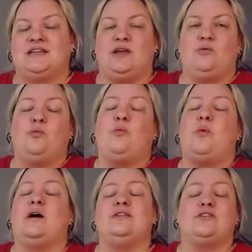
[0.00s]
a
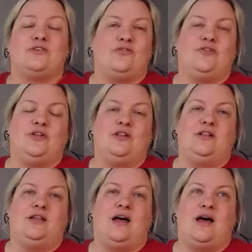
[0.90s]
wonderful
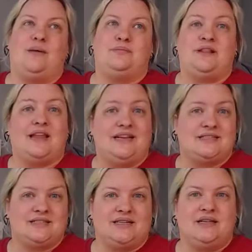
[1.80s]
place
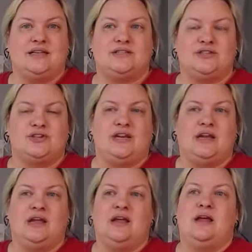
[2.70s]
in history,
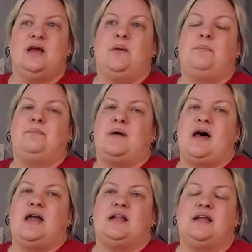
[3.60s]
but it